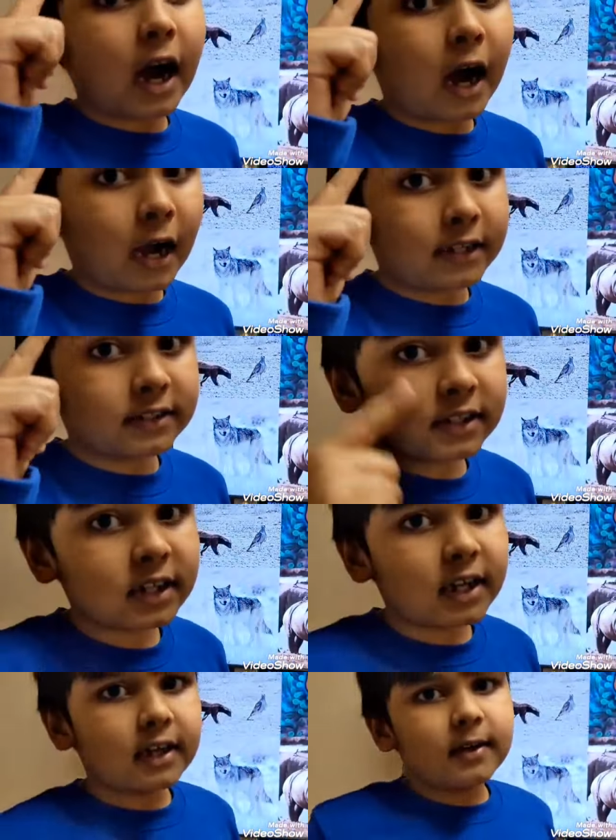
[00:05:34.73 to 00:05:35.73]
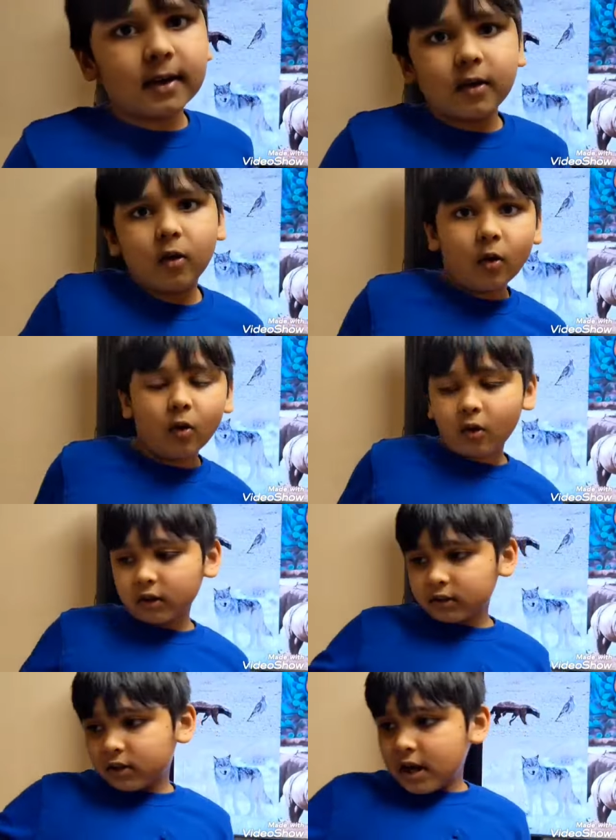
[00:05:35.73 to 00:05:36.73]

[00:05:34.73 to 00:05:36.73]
eyes, or